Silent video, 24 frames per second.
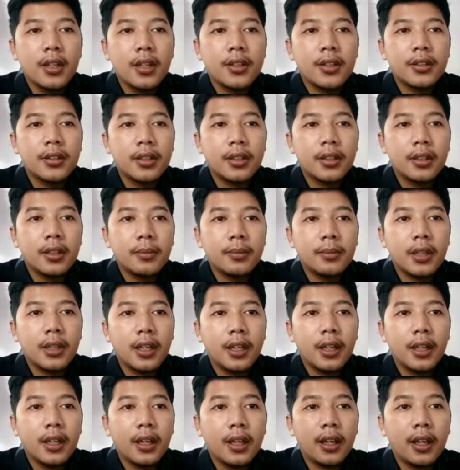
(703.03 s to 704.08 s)
Term
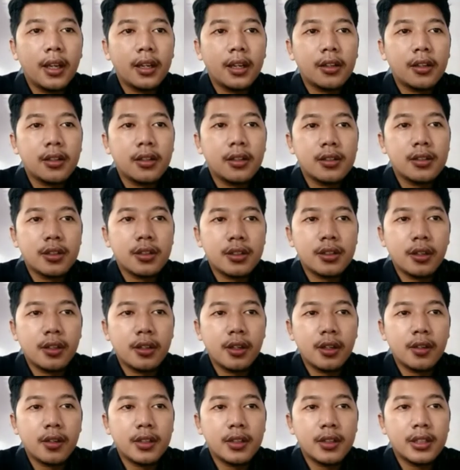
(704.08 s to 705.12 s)
in
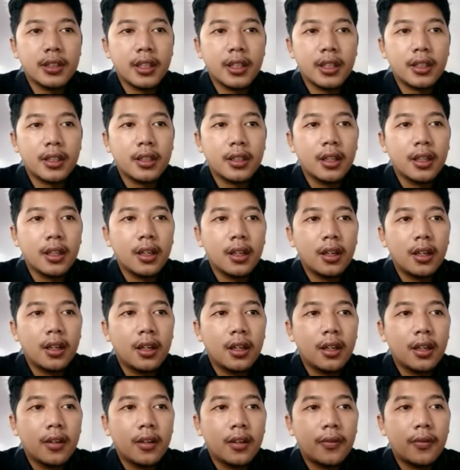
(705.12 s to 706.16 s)
sociolinguistic
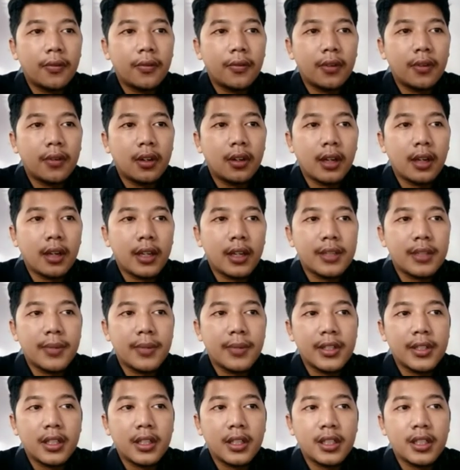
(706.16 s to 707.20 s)
and
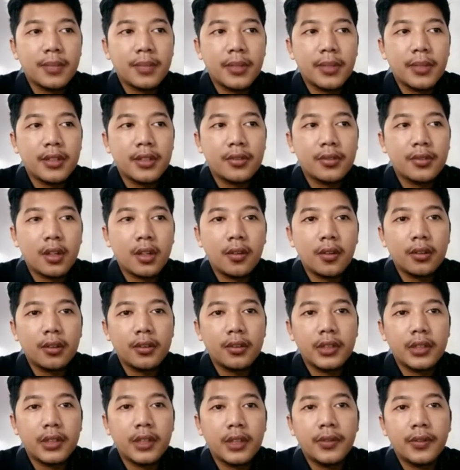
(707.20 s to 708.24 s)
special speech draw
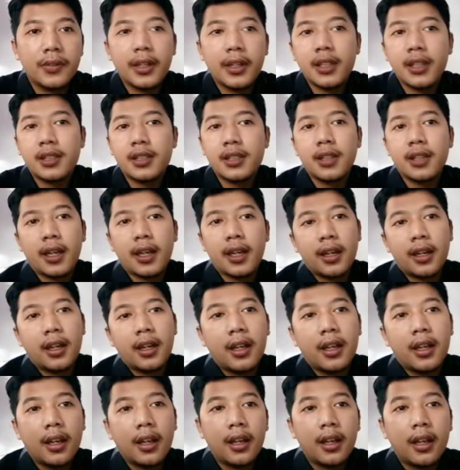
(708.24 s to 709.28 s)
to different extent,
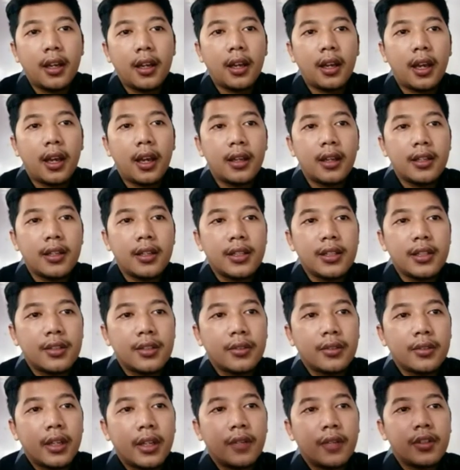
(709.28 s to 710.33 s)
at least two
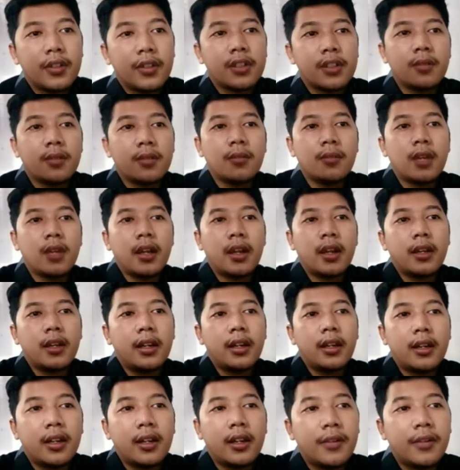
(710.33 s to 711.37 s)
languages combined
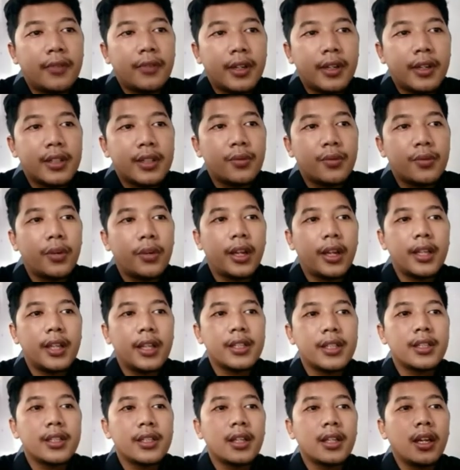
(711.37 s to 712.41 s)
in different
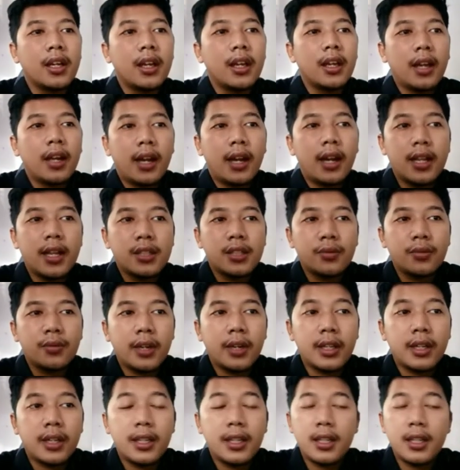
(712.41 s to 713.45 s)
ways, as
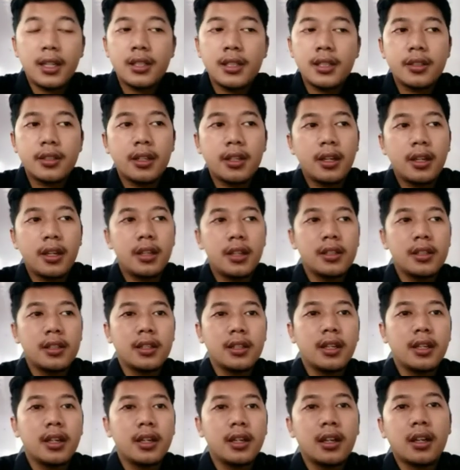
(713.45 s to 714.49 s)
when he studied
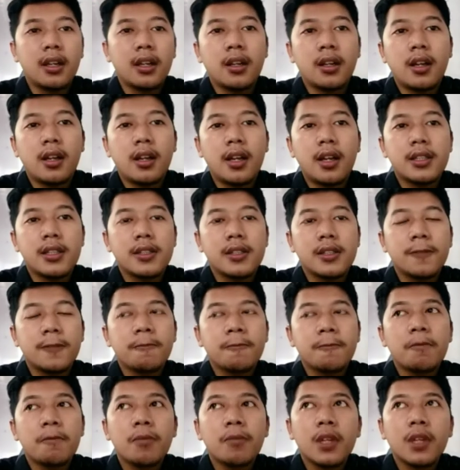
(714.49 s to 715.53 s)
in class,
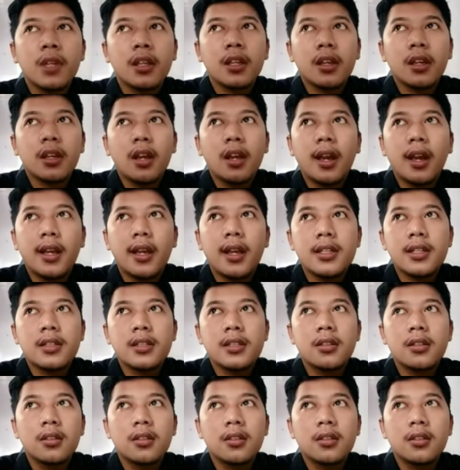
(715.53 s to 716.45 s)
as